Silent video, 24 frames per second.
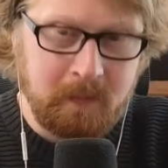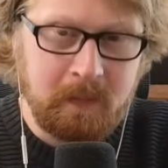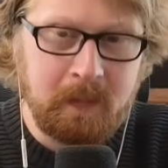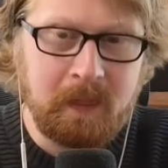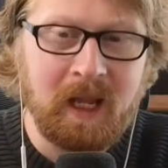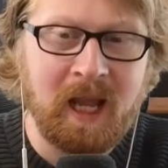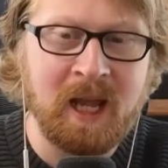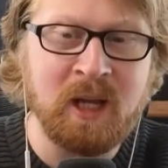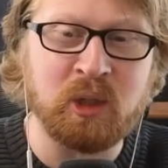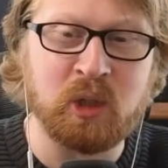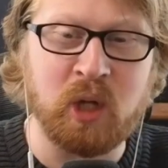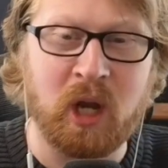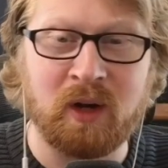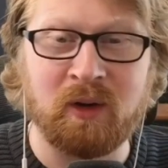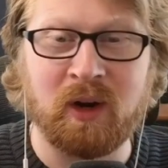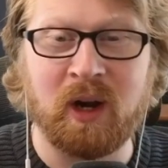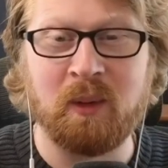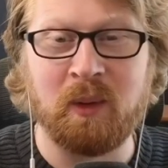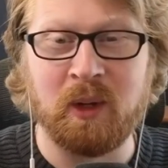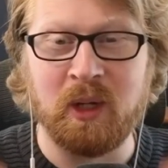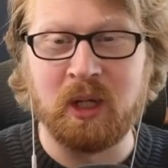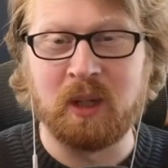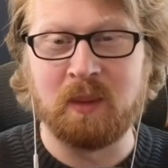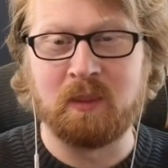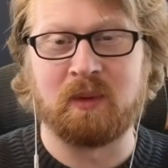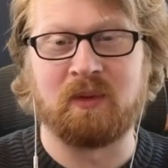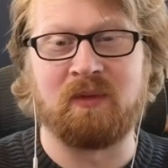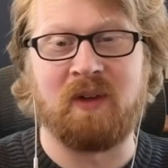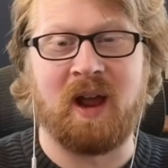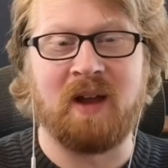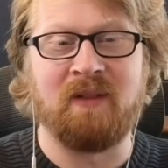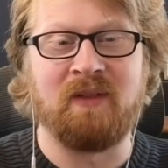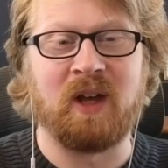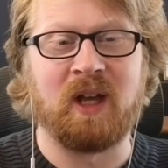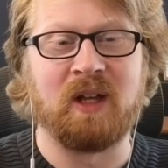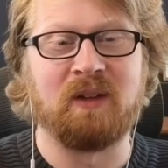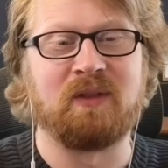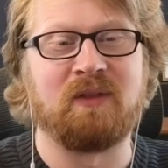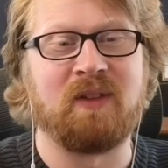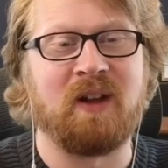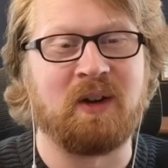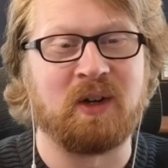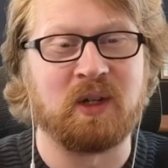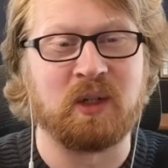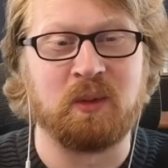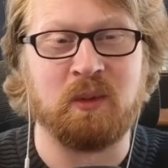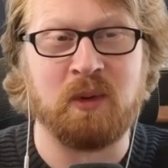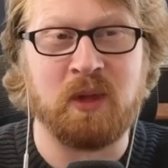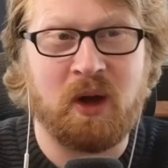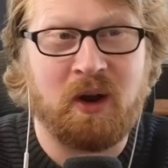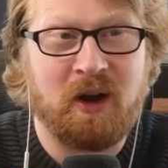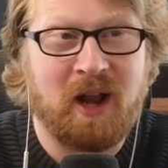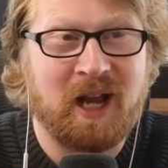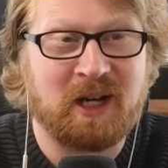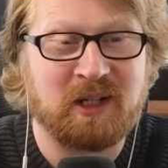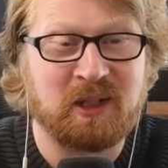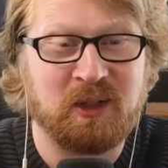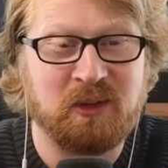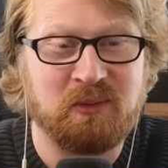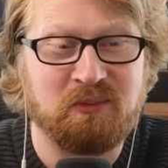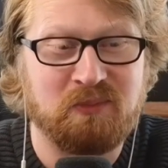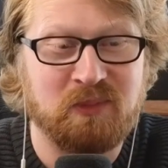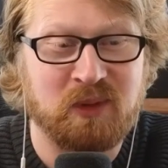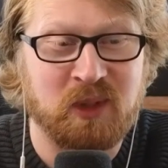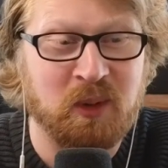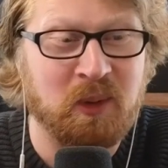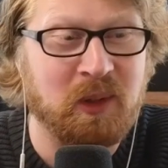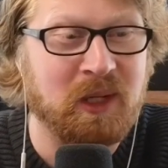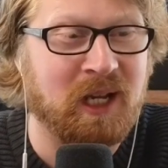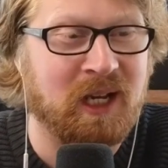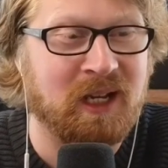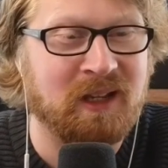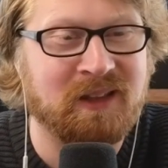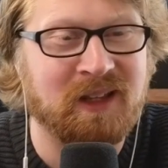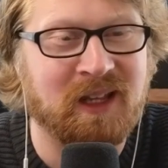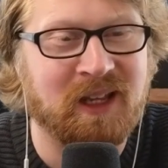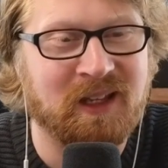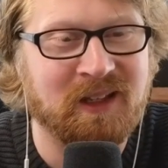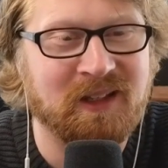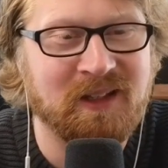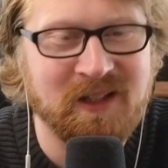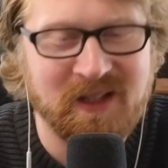and generate a way you can provide value for founders without actually doing anything.